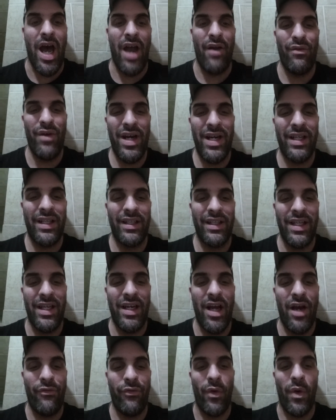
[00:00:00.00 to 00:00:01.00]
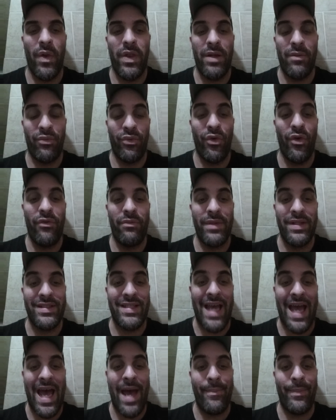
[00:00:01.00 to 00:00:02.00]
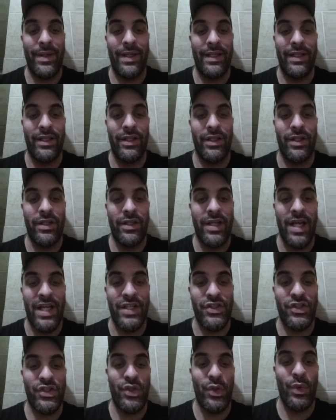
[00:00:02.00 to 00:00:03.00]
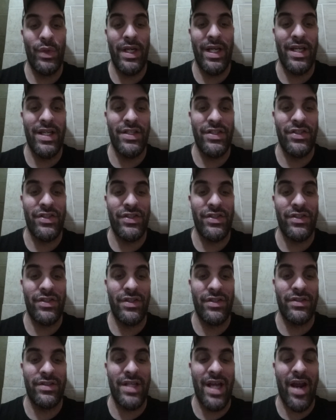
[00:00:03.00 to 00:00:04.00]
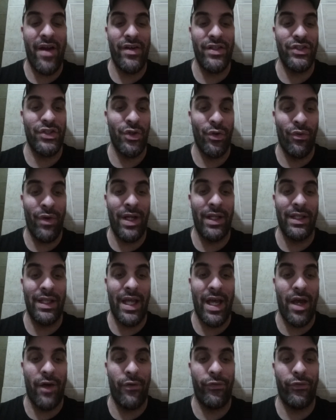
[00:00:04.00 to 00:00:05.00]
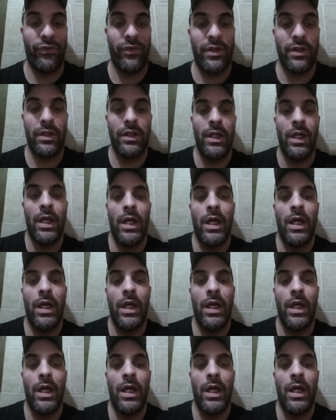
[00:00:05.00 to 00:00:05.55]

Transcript: Ironically enough, all the improvements happened as soon as Taryn Terrell left.